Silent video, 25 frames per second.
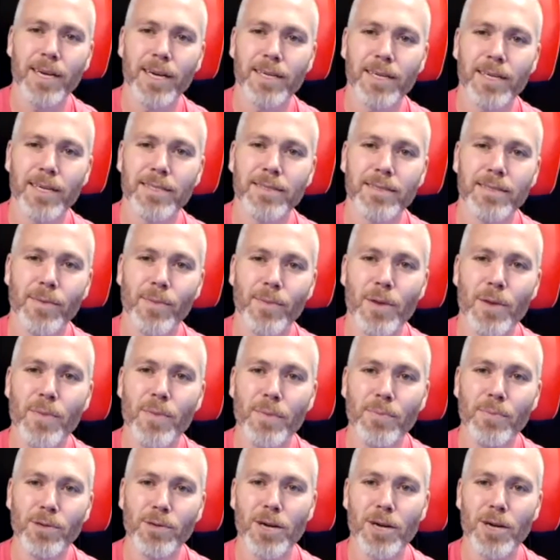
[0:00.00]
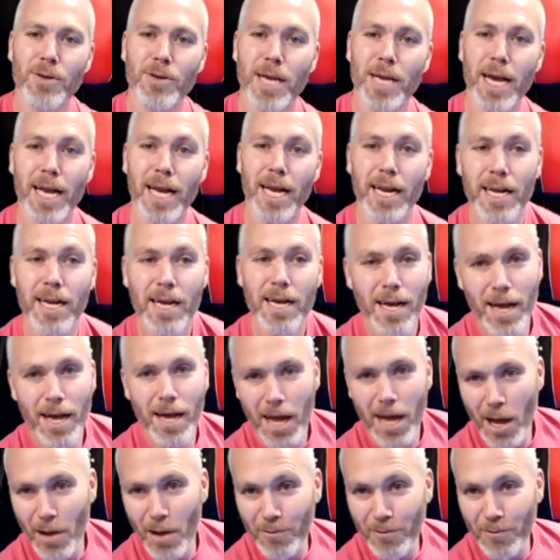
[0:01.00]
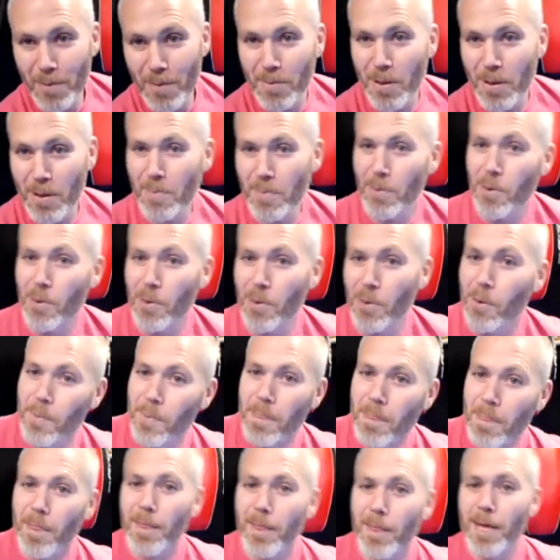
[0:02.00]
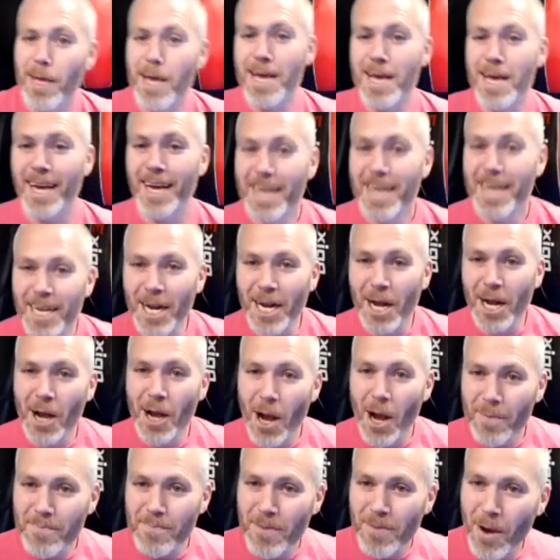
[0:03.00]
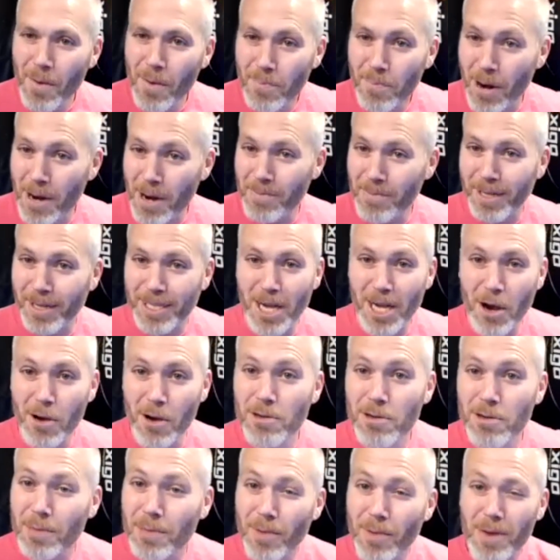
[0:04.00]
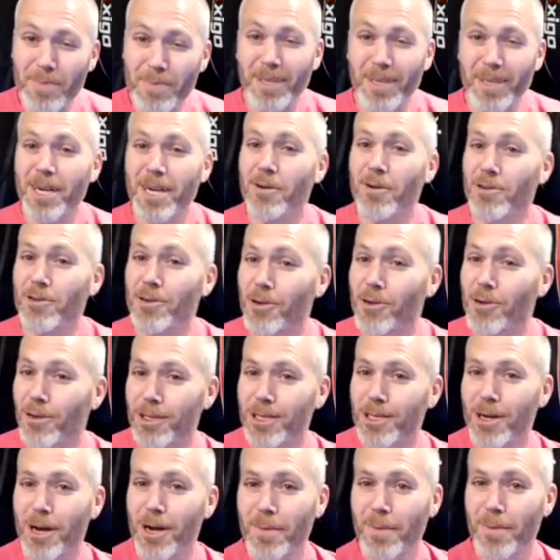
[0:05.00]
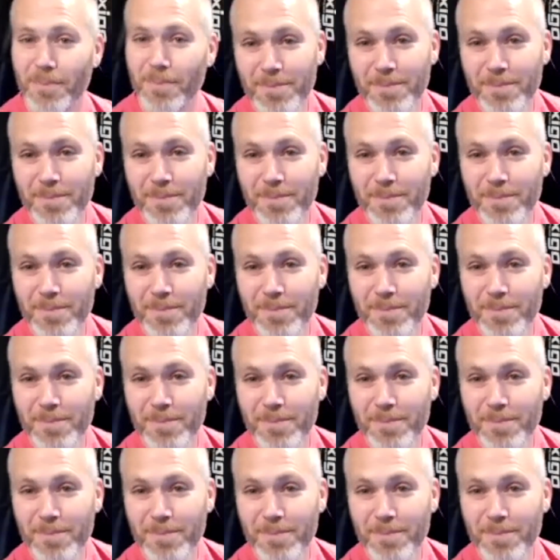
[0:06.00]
I mean, people don't get it. I've had people, yeah, I'll break my toes. I break my toes all the time.